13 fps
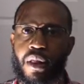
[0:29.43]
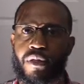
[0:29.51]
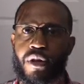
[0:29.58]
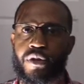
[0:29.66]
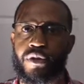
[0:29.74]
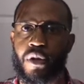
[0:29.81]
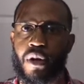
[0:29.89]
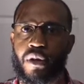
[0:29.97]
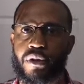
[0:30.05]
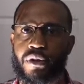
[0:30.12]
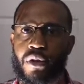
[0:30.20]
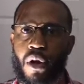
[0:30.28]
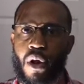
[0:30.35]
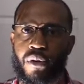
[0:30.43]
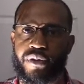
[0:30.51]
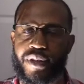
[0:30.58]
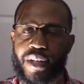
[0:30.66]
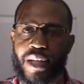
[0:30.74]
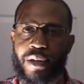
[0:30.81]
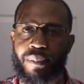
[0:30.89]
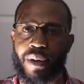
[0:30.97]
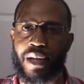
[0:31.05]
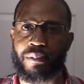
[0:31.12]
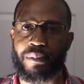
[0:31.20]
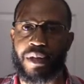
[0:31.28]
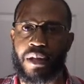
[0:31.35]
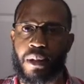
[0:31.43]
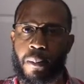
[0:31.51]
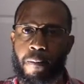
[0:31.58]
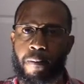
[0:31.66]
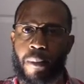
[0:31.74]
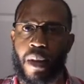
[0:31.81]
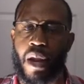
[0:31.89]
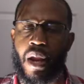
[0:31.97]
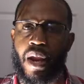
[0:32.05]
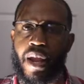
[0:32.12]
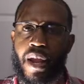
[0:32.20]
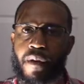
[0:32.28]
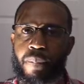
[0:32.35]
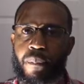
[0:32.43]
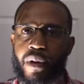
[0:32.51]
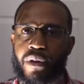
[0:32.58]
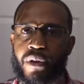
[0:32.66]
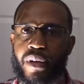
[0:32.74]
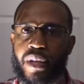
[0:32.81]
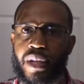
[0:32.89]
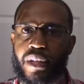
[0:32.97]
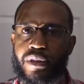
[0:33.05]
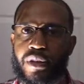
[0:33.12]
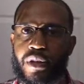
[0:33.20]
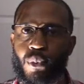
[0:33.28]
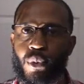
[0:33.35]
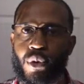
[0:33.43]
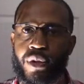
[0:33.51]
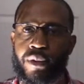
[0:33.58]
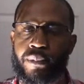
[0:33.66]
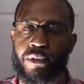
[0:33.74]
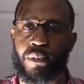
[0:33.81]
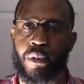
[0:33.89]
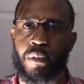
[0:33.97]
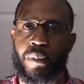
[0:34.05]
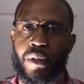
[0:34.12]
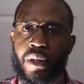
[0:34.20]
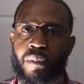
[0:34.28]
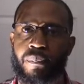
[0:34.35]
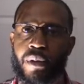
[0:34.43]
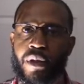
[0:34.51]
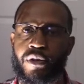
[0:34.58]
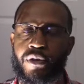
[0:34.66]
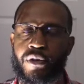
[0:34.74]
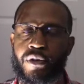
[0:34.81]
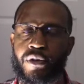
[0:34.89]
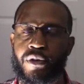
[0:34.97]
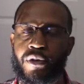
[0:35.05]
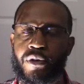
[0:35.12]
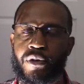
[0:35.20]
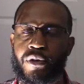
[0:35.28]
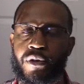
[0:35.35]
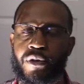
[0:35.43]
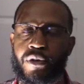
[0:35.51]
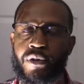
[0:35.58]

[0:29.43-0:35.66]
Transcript: This song is called Stand By Me, and Brother Anthony Williams will be ministering to us.